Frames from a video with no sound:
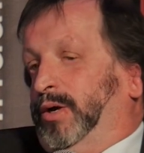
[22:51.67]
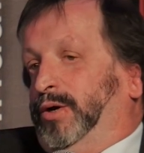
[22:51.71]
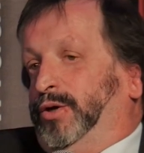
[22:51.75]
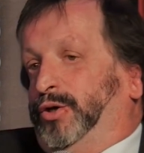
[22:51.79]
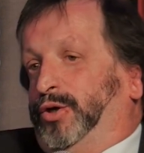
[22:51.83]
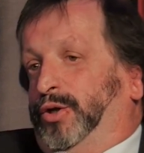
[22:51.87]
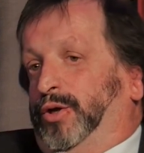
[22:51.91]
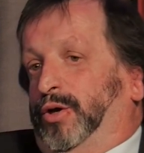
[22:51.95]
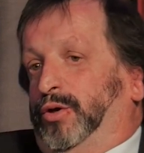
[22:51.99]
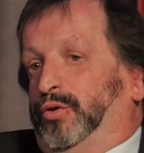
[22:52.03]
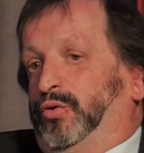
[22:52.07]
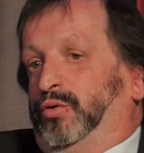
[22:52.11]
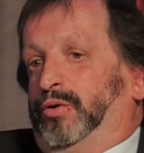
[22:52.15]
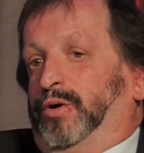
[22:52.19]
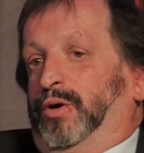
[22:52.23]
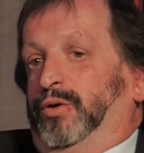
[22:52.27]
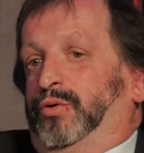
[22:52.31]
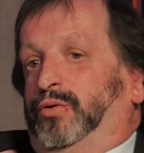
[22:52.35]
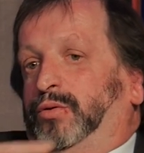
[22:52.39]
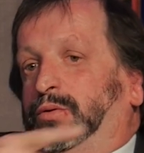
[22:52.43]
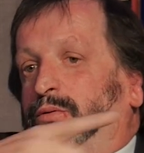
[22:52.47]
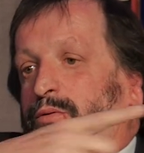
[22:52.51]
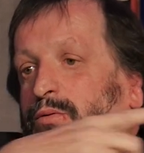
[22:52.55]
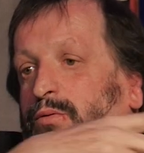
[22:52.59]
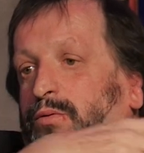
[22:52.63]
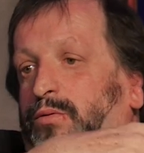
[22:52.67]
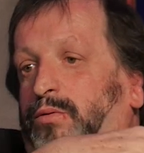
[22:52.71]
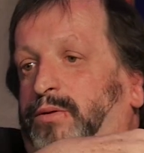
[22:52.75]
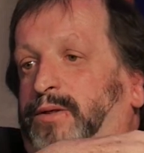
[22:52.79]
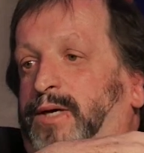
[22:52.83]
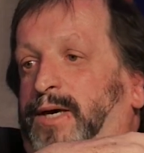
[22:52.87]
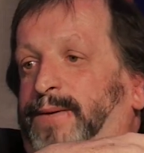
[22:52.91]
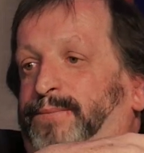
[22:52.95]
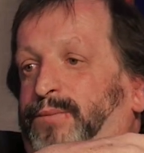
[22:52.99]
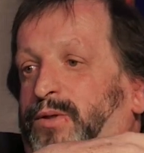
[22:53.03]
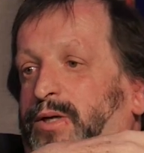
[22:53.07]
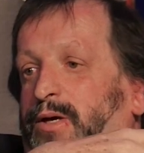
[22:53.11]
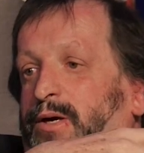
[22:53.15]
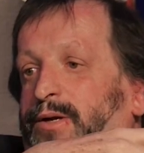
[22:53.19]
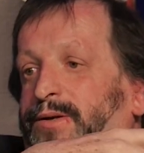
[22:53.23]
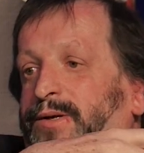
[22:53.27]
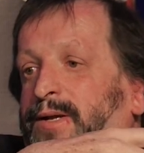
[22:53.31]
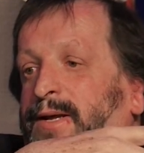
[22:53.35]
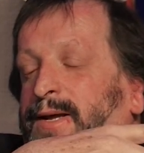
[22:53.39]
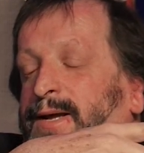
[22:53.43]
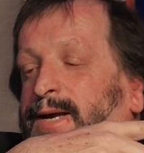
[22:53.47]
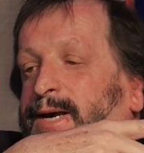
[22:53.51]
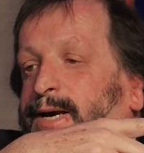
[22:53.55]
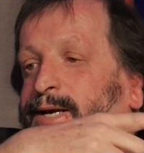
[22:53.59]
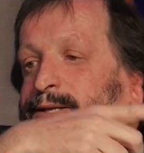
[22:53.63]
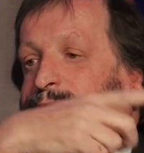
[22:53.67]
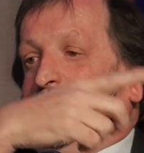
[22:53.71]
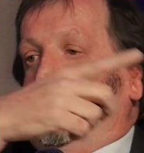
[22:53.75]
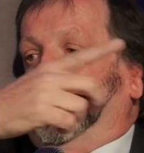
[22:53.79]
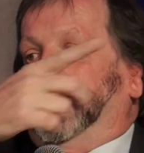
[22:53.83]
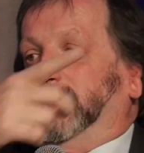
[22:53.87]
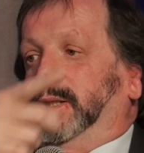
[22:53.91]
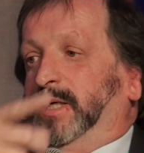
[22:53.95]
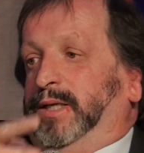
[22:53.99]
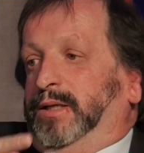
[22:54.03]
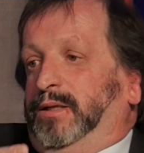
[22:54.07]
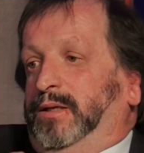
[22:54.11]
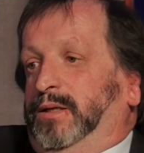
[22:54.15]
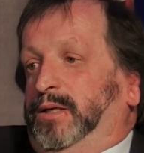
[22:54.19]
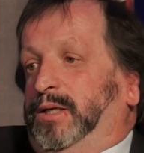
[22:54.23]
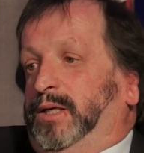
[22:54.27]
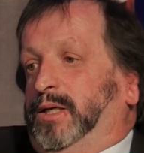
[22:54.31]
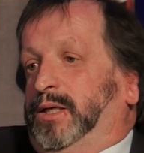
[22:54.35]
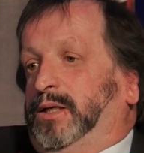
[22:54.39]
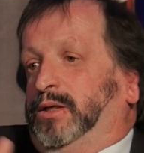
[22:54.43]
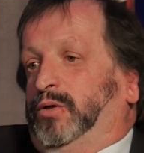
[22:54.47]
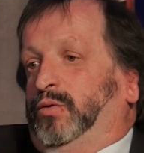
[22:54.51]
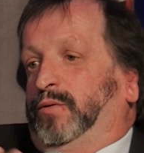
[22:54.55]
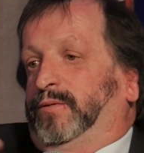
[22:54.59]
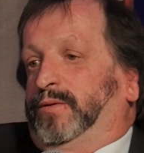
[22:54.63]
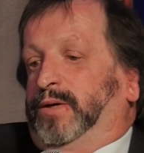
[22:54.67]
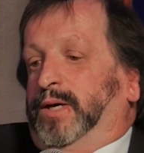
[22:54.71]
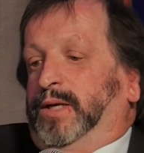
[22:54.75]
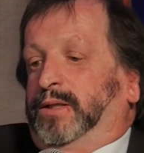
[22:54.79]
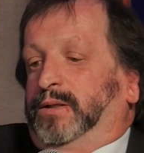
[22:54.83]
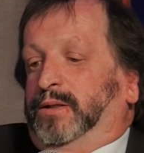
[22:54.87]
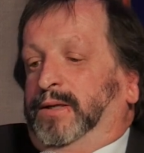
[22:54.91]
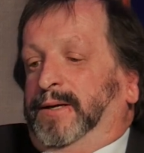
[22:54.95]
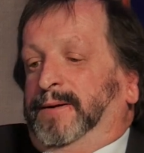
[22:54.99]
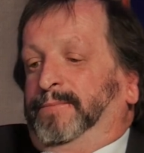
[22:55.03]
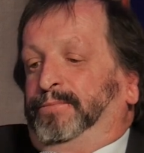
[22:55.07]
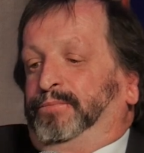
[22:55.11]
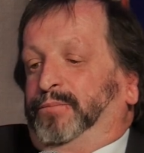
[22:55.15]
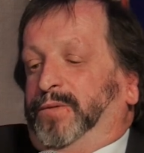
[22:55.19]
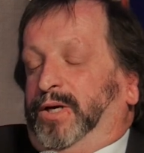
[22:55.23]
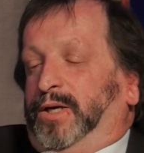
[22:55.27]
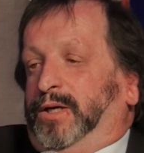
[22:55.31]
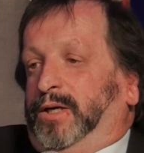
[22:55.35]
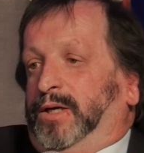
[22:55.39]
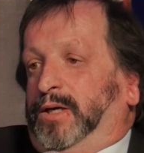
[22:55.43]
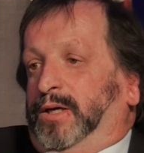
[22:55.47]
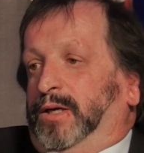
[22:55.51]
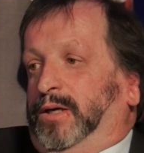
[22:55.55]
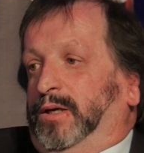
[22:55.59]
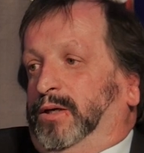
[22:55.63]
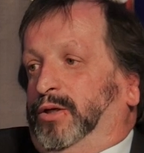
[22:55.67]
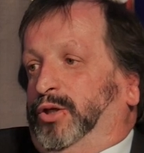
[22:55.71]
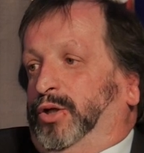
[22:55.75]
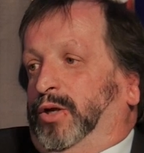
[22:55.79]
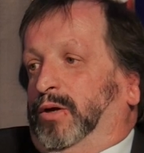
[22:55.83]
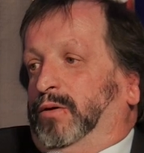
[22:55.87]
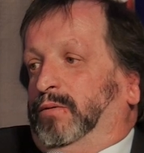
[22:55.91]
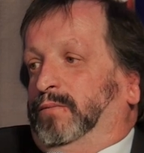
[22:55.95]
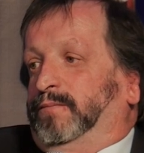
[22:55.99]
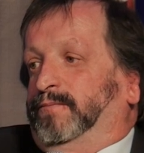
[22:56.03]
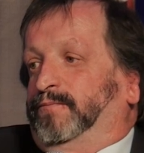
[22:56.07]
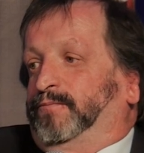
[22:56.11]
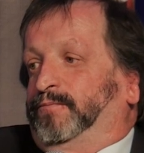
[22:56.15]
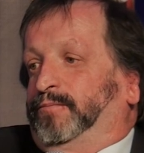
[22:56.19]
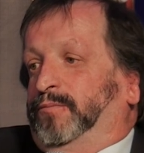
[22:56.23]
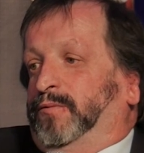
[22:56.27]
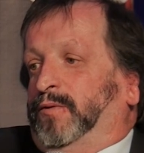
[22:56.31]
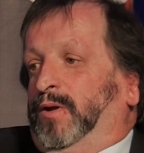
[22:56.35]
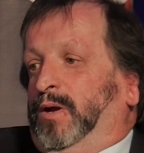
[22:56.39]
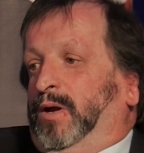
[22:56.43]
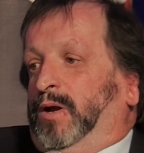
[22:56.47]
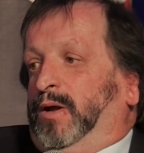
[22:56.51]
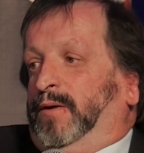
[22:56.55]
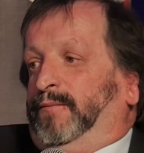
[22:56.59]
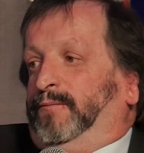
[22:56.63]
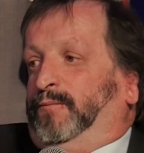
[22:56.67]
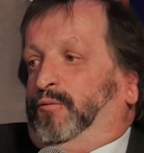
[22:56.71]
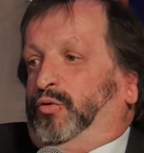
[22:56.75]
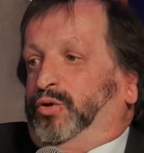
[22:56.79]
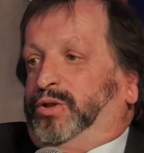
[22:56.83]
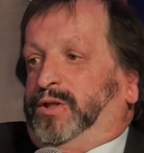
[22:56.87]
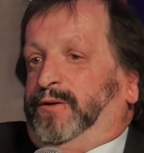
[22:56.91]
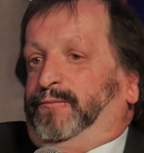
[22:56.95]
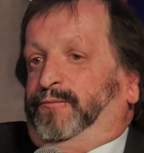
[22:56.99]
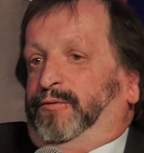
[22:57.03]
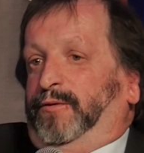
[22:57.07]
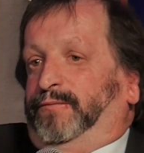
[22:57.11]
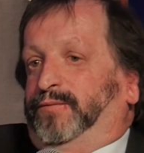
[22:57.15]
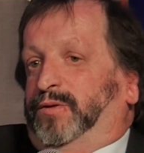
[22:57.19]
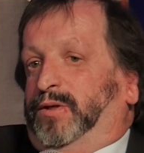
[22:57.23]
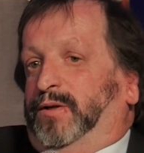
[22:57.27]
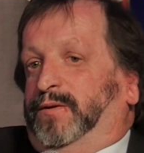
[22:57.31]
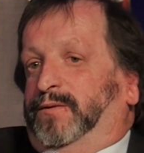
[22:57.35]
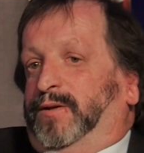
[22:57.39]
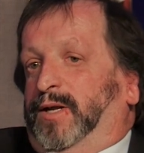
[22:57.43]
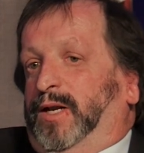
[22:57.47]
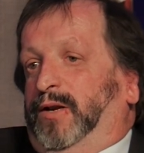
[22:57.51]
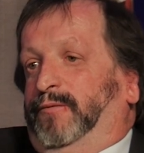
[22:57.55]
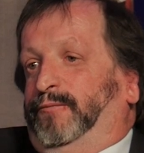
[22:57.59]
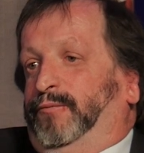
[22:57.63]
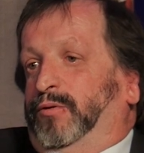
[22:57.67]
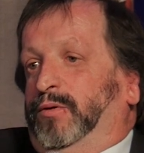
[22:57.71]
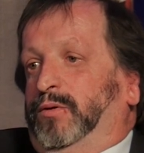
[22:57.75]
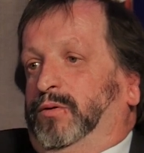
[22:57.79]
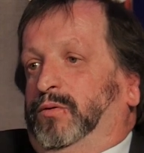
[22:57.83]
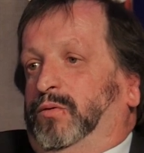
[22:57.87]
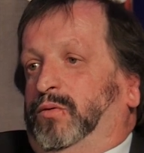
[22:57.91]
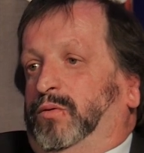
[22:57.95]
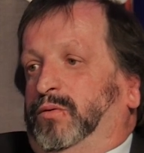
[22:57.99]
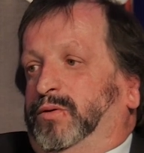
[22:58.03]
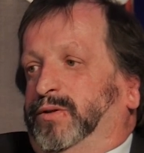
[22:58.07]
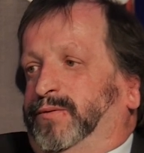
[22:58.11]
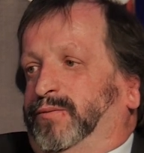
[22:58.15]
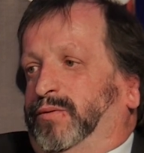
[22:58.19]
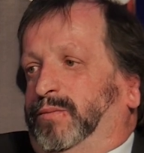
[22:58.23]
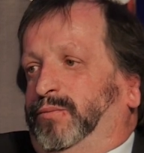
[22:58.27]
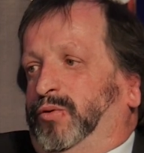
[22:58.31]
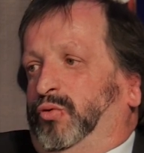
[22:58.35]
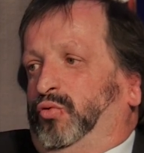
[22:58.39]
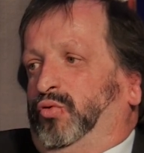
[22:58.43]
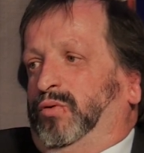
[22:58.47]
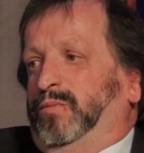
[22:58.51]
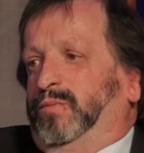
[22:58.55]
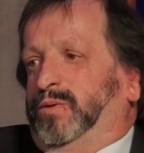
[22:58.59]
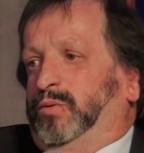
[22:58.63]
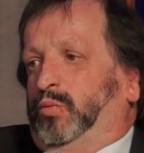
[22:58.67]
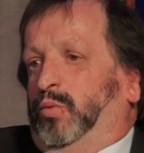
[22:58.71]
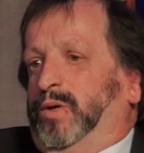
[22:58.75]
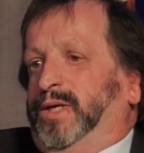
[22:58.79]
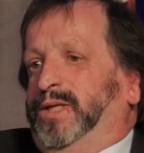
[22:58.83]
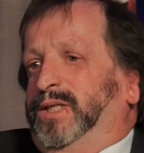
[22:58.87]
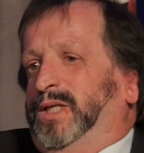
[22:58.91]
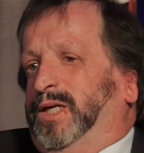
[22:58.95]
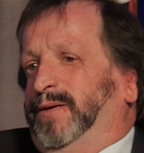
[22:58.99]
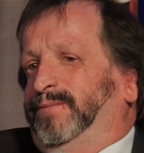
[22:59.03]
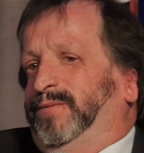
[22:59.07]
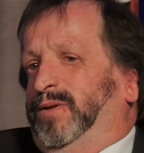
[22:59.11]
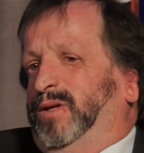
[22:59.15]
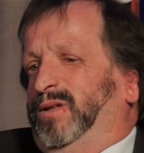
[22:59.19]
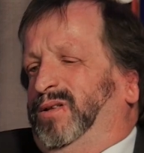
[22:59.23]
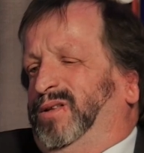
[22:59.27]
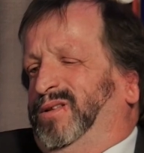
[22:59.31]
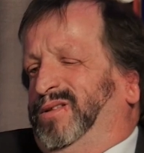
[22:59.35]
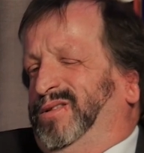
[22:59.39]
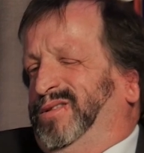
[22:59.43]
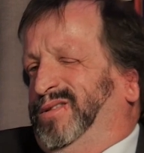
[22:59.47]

You know, you go to Cape Town, and then suddenly you get, 40, 50 telephone calls from the room in one evening.